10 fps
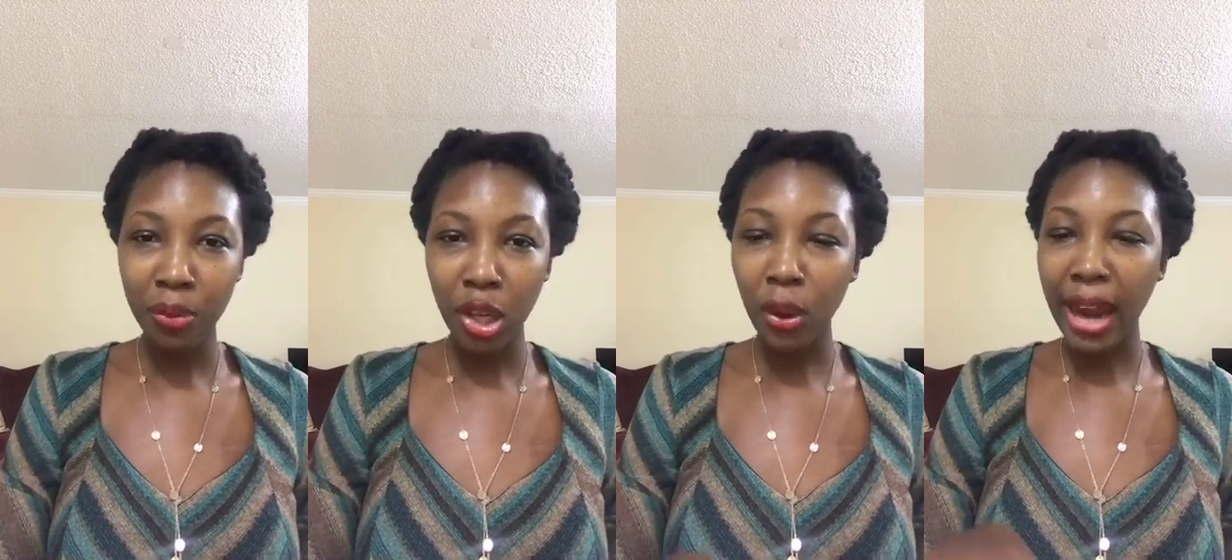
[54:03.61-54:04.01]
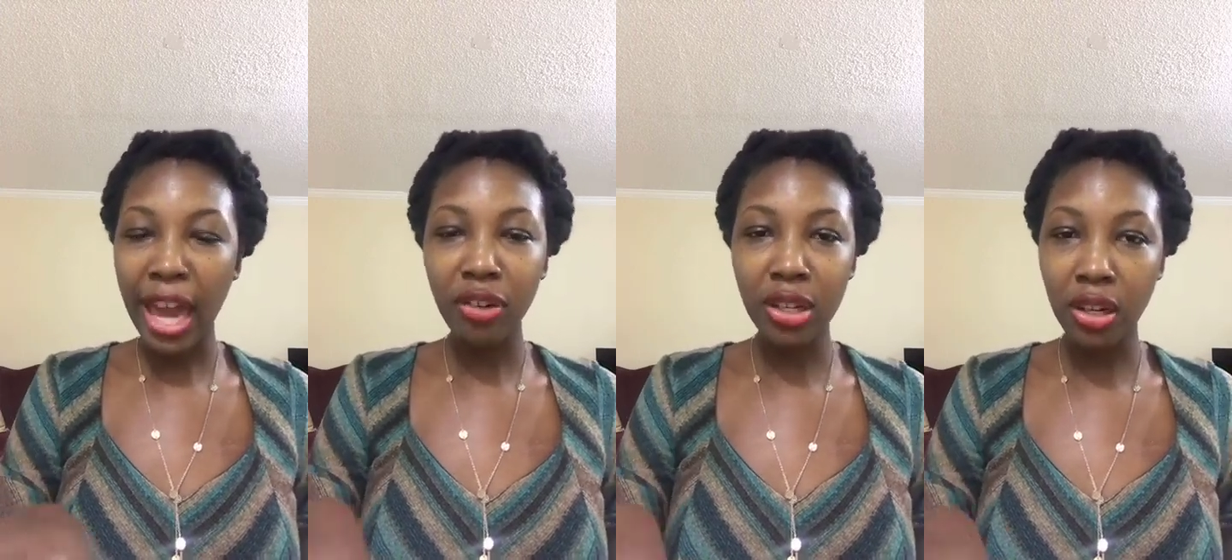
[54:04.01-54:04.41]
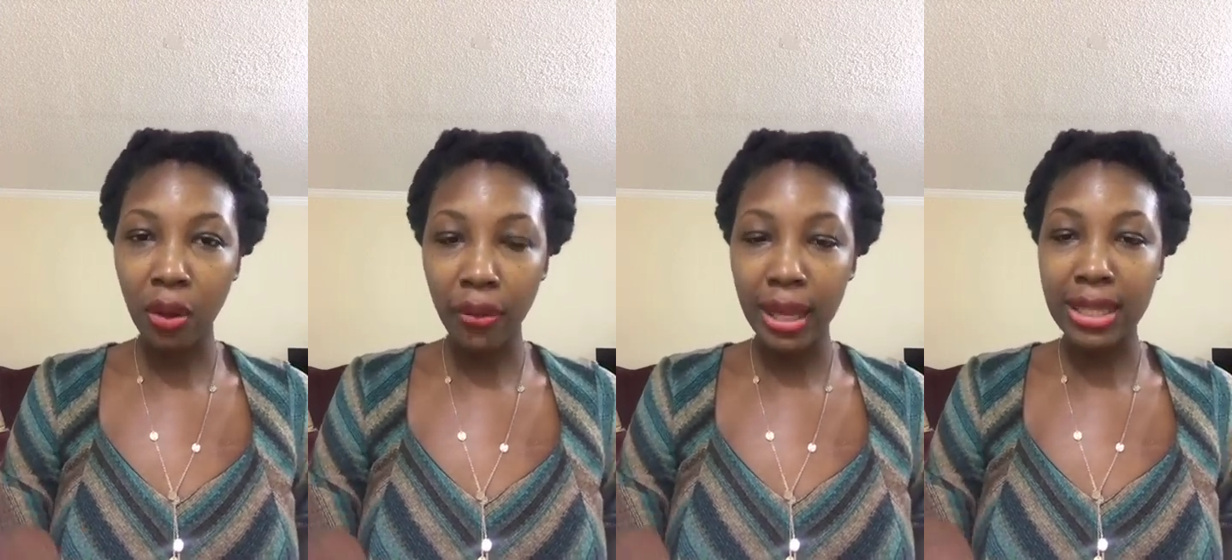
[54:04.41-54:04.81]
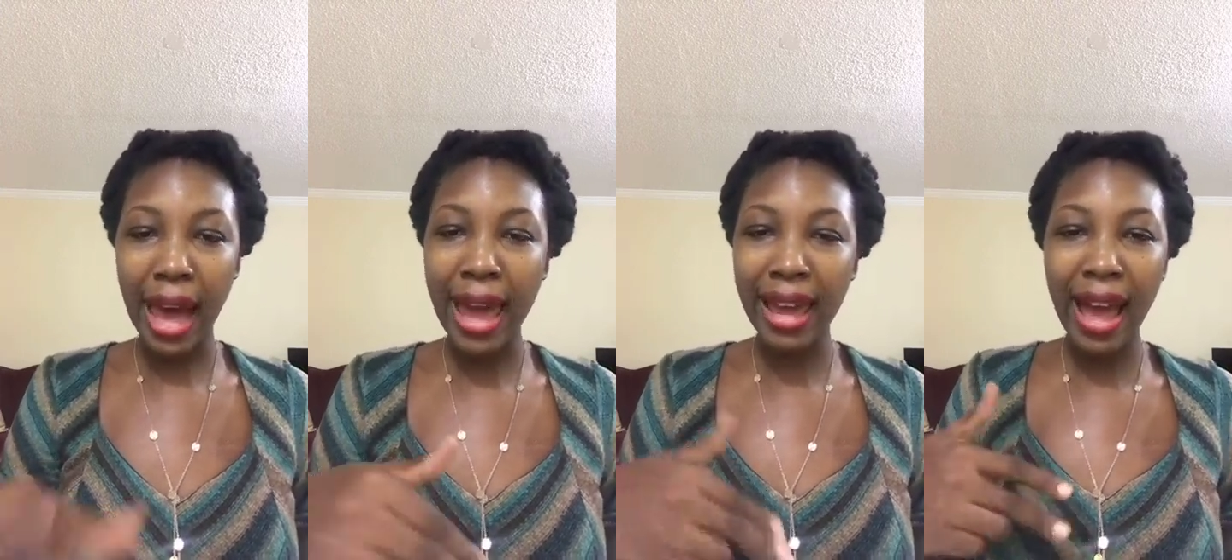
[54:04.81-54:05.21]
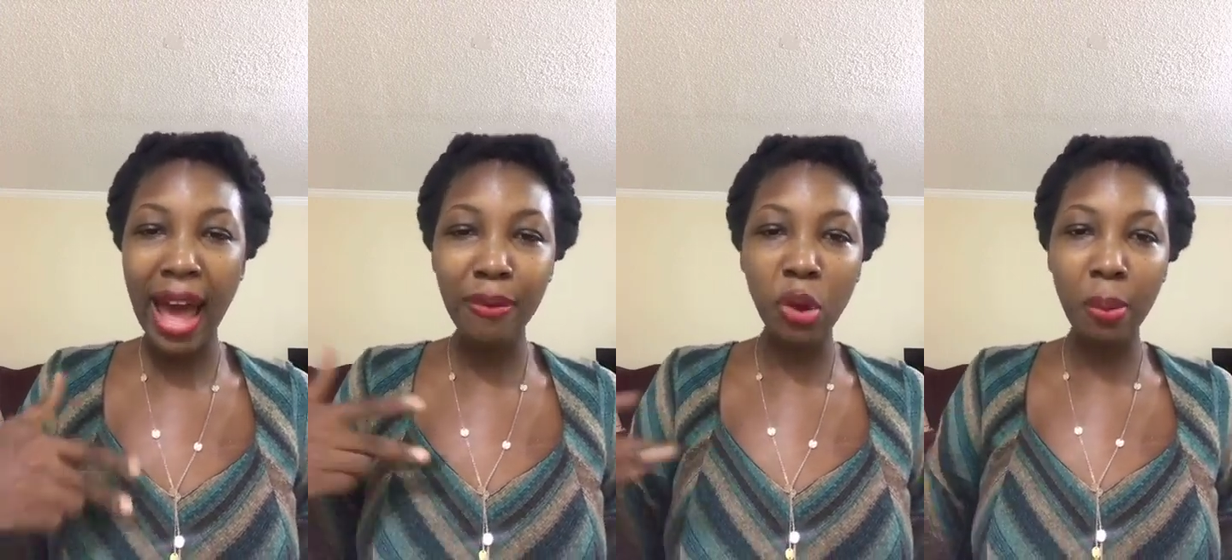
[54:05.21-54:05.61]
You and I agree to nothing, so I can't
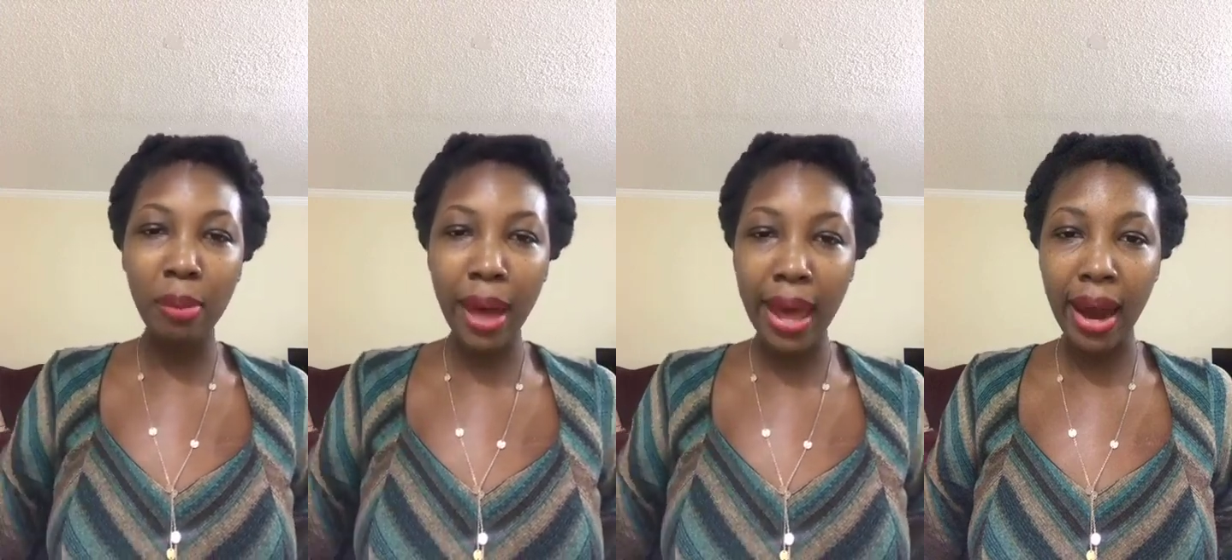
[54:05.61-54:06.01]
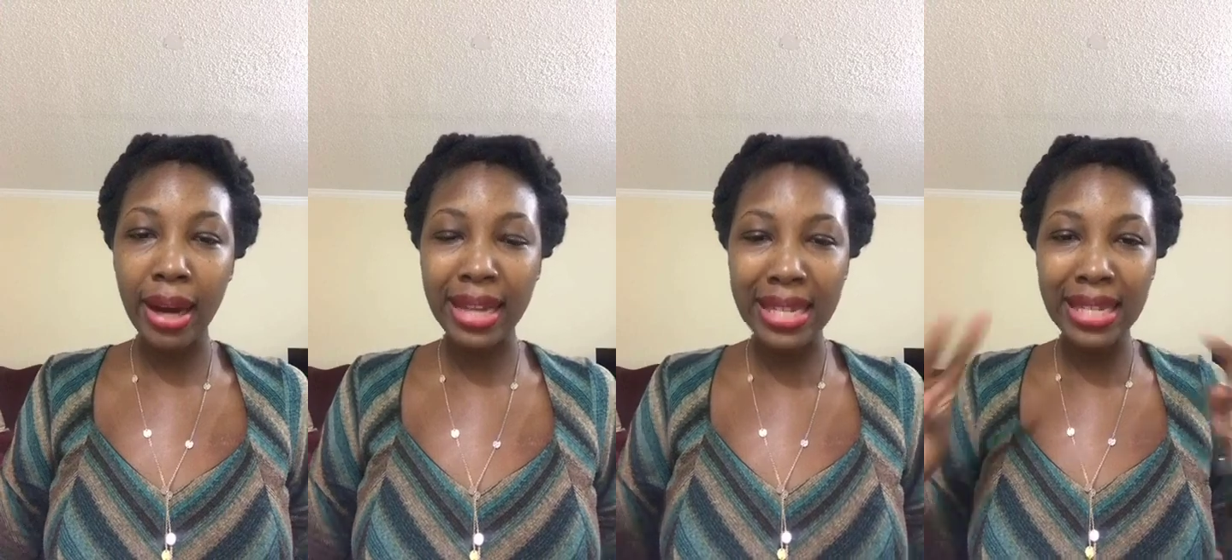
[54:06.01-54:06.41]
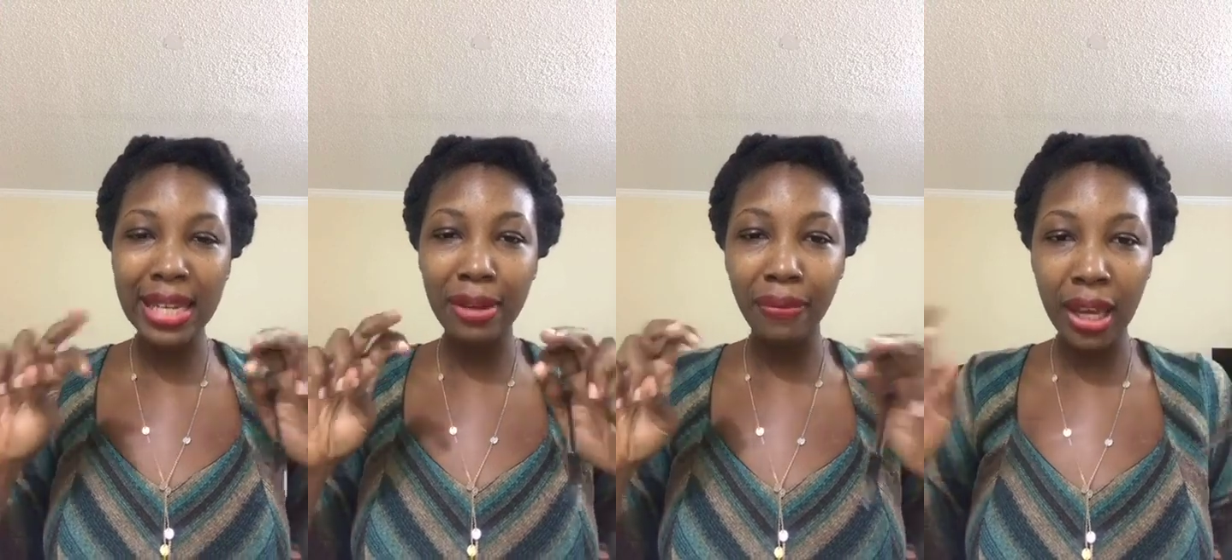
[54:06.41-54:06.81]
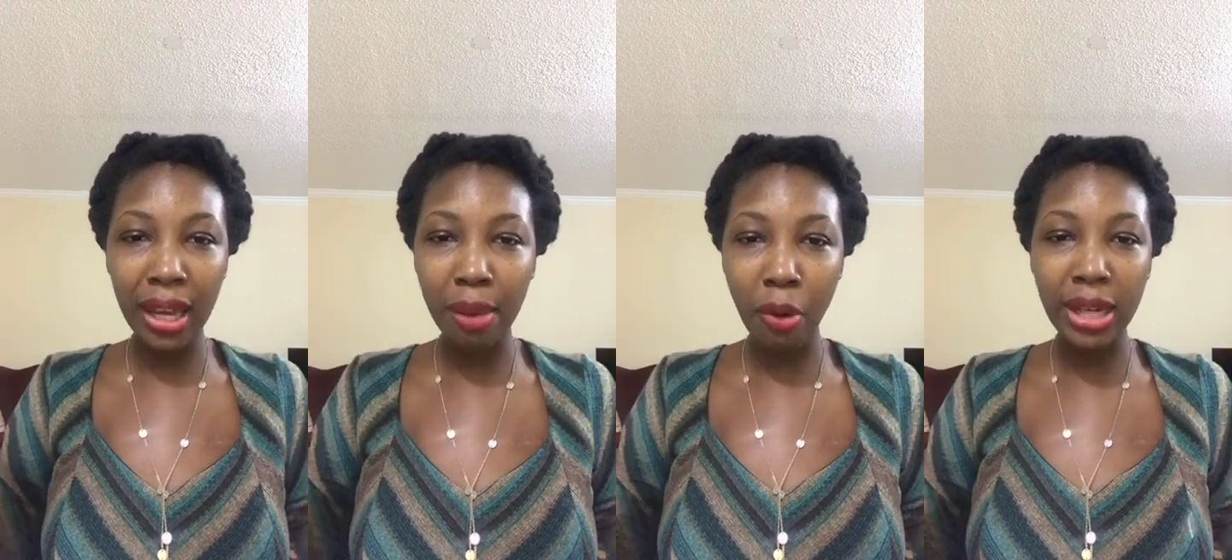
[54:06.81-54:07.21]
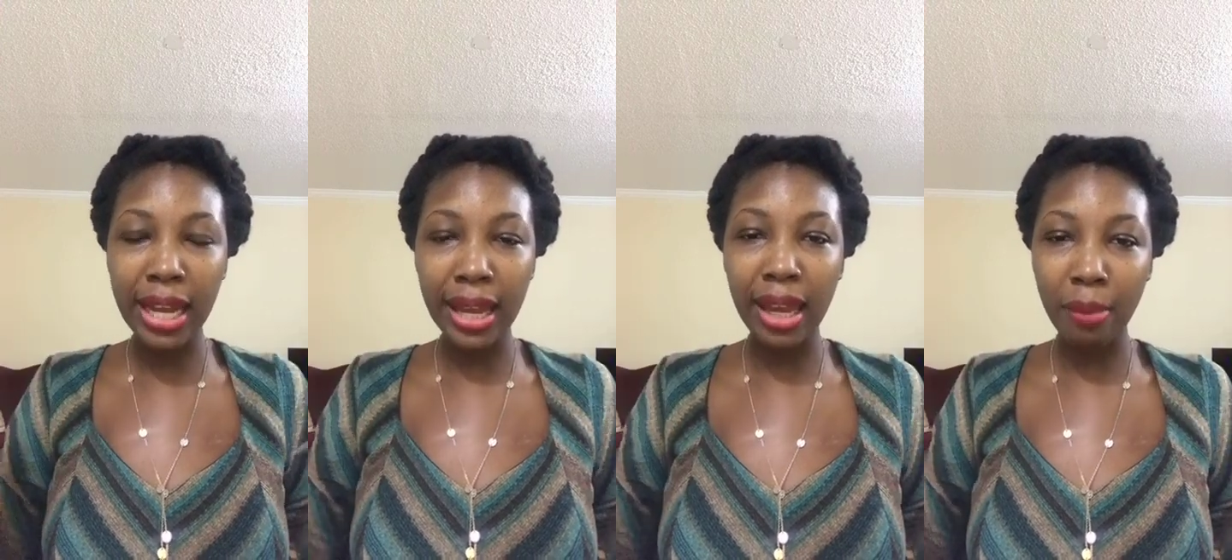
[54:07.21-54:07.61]
have you up in my heart as thieving him or
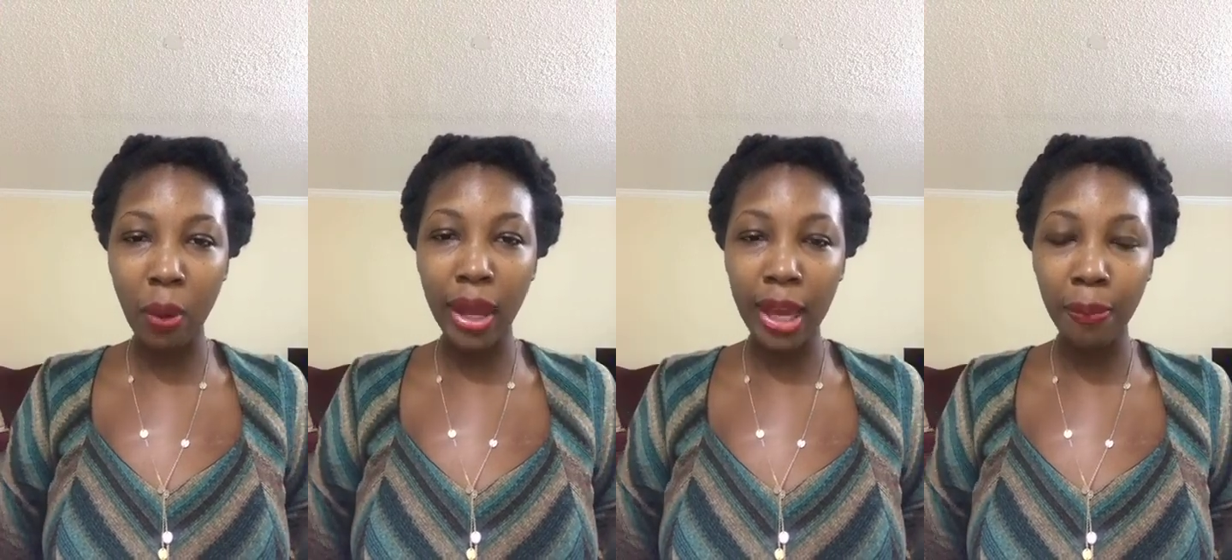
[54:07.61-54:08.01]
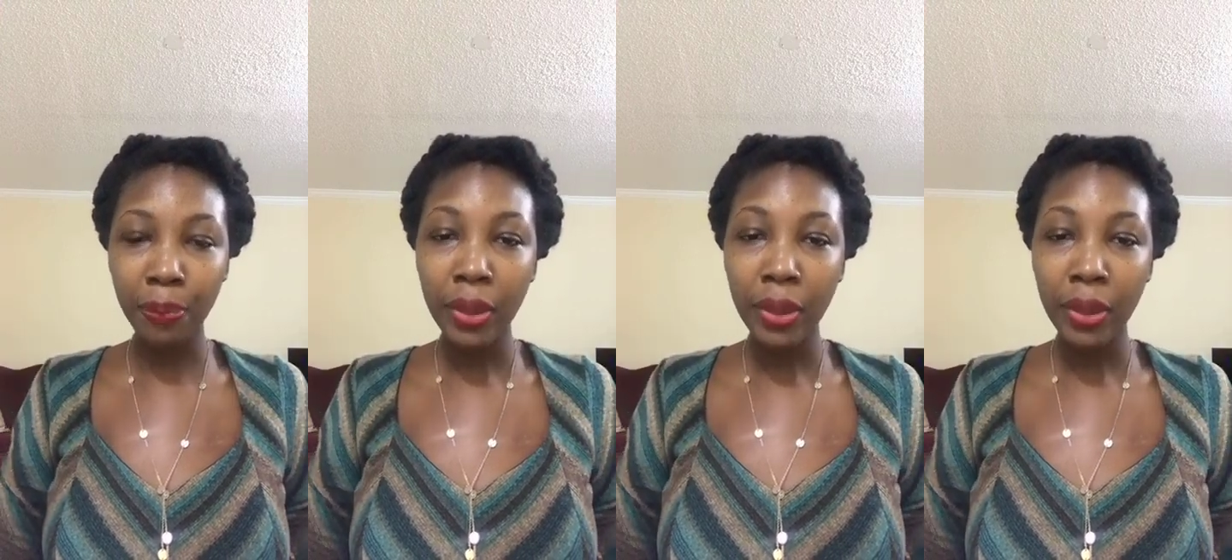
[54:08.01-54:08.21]
taking him away.